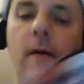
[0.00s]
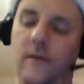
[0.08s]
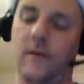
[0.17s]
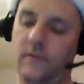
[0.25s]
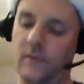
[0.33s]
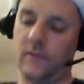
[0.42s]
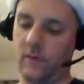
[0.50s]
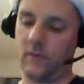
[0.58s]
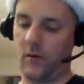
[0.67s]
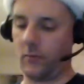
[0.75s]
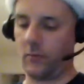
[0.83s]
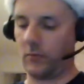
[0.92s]
So
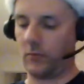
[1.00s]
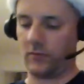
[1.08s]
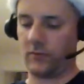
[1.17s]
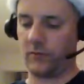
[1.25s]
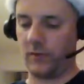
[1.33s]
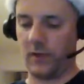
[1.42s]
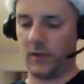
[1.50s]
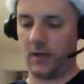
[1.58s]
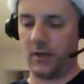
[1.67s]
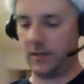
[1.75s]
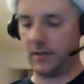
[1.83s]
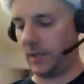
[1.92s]
the artwork looks really
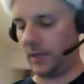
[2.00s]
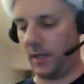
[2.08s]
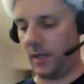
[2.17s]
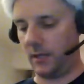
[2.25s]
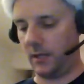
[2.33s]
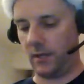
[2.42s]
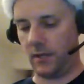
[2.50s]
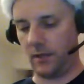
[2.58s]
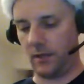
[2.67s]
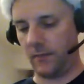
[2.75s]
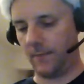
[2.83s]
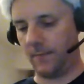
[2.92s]
nice, and
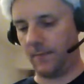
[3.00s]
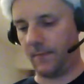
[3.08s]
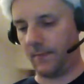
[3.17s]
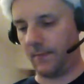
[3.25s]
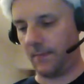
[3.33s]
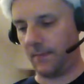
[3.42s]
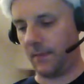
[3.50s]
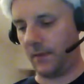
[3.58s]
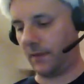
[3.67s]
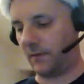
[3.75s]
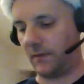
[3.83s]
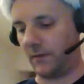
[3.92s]
you
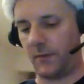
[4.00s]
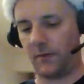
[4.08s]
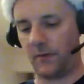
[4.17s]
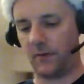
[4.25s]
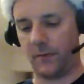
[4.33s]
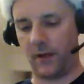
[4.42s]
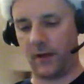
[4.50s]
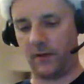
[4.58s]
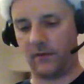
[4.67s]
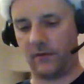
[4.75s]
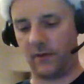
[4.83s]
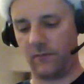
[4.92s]
get to see Peter
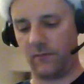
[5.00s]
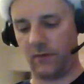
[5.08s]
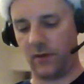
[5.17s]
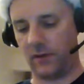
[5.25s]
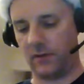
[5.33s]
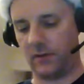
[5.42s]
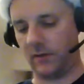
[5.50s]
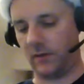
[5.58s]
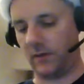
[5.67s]
Tomasi write